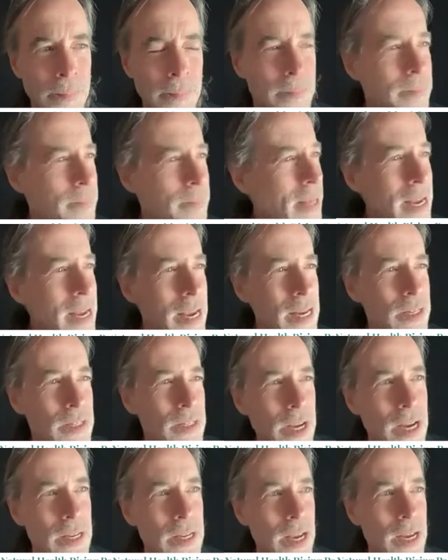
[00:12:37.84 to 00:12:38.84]

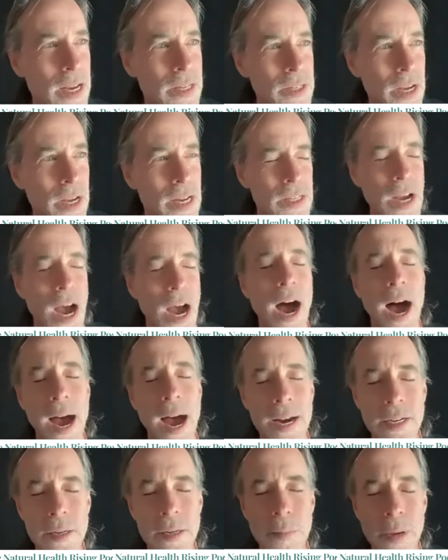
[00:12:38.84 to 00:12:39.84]
it's
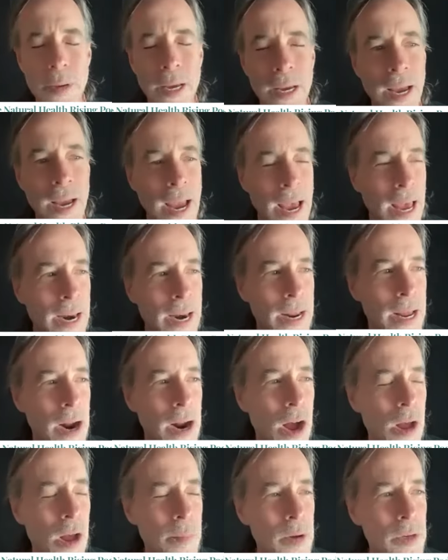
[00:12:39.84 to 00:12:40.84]
odd to me, and it
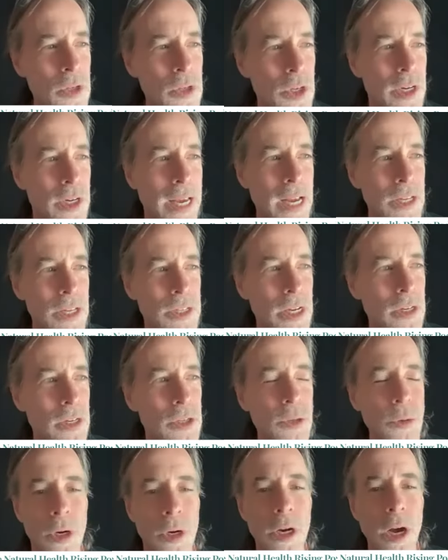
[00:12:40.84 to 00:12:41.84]
almost gets
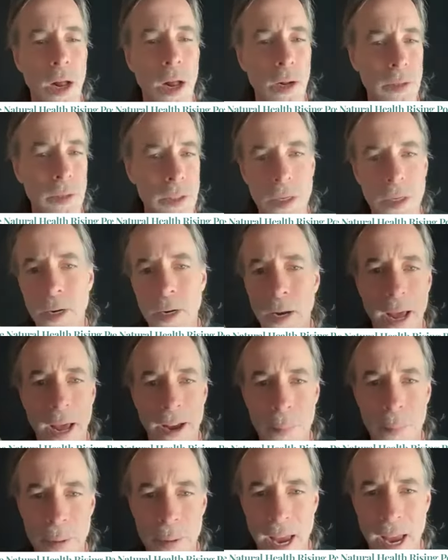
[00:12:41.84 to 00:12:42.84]
into
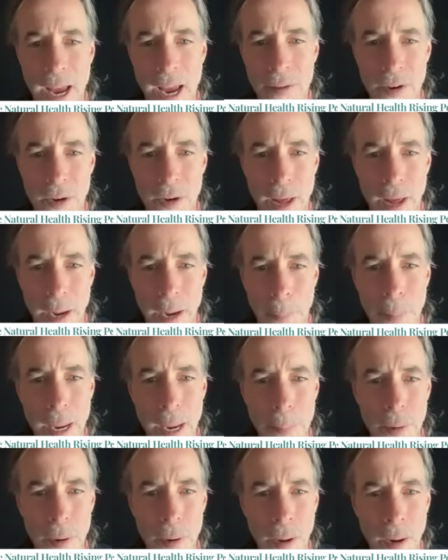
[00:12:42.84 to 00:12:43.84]
cult-like behavior. Like,
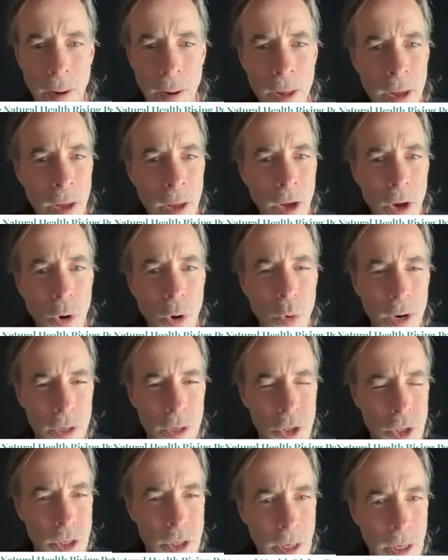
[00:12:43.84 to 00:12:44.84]
people who are
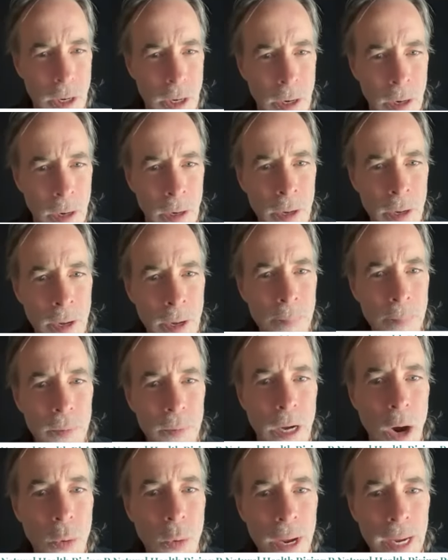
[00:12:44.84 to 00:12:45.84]
still
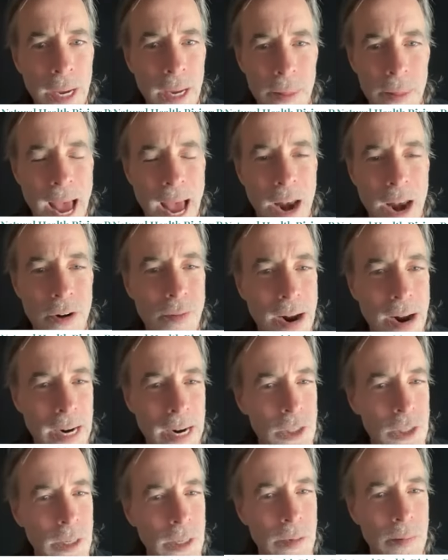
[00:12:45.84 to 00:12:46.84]
going in that
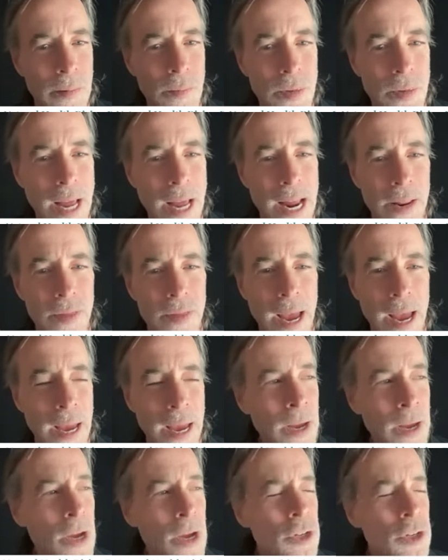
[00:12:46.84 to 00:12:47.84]
direction,
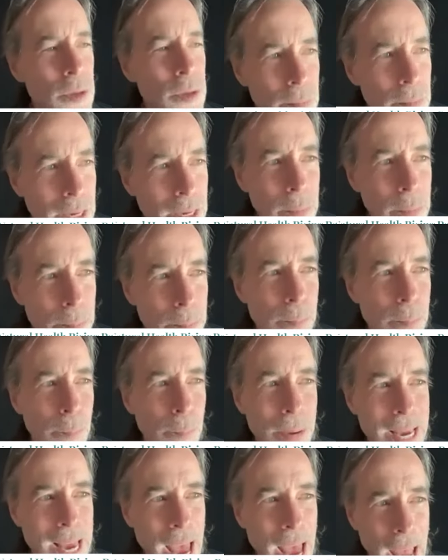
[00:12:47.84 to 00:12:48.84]
they to me
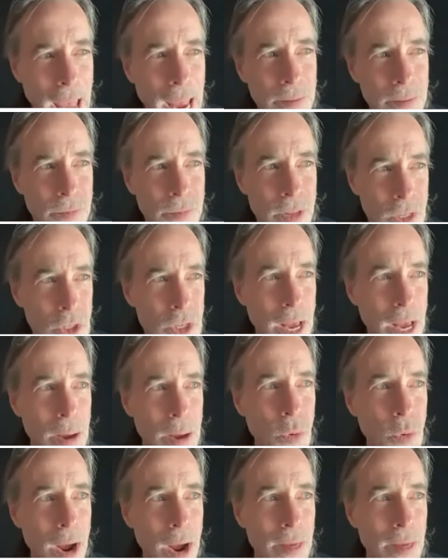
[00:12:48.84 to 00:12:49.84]
behave the
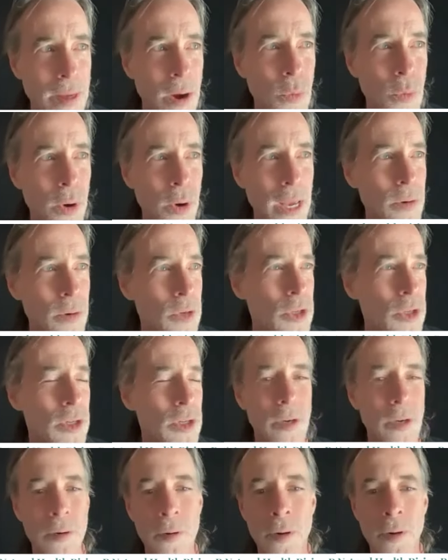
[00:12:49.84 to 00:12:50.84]
same way that we used
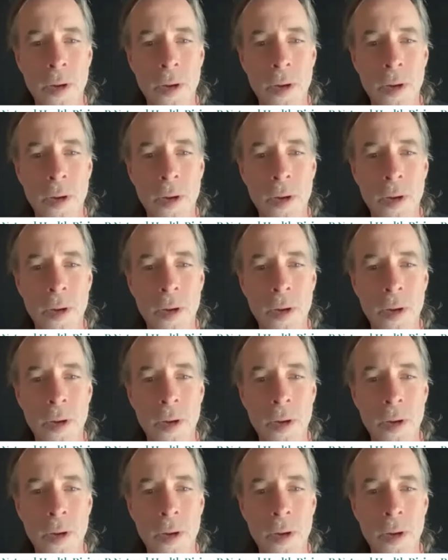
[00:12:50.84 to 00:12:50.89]
to